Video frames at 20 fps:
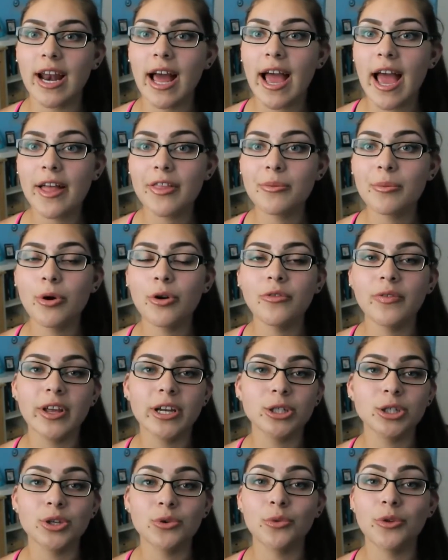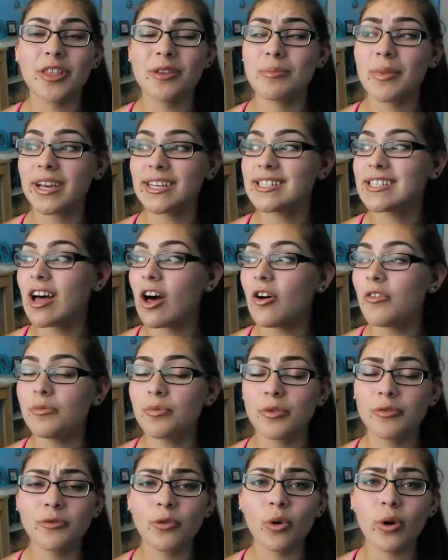I had the motivation within myself
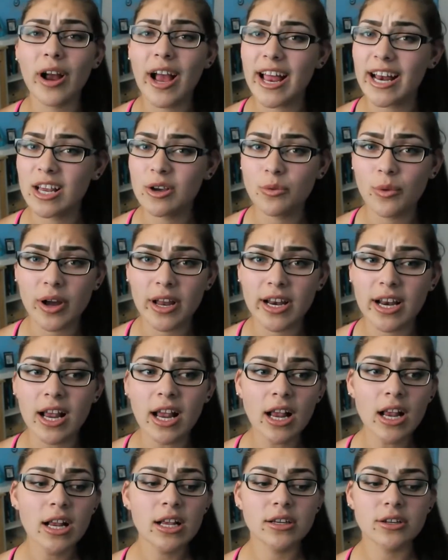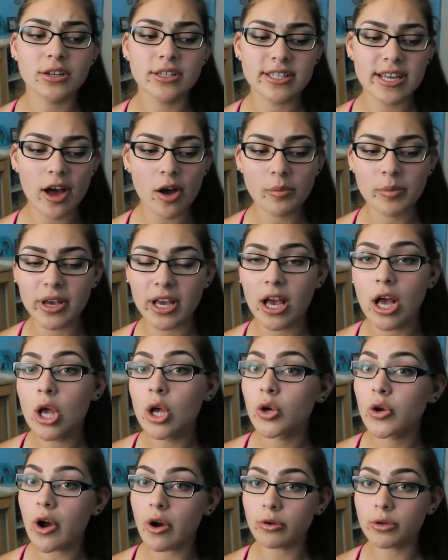before anyone could tell me,
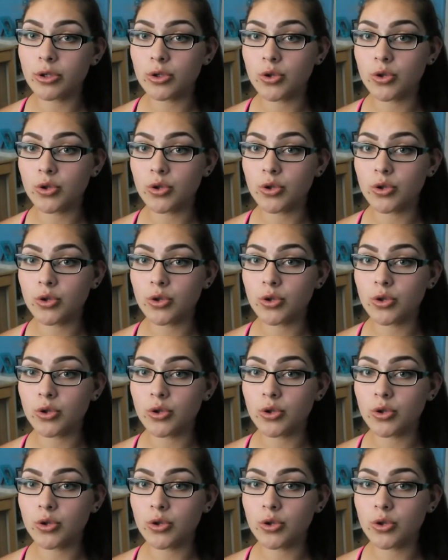go do